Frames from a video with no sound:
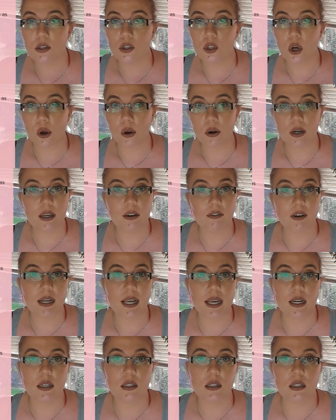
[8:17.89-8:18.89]
totally
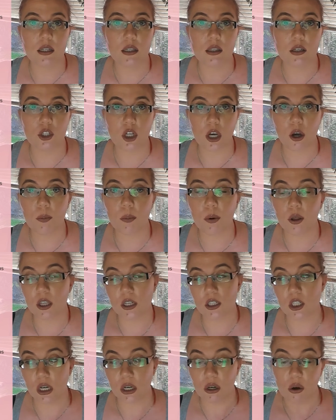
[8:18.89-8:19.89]
related to the gel polish and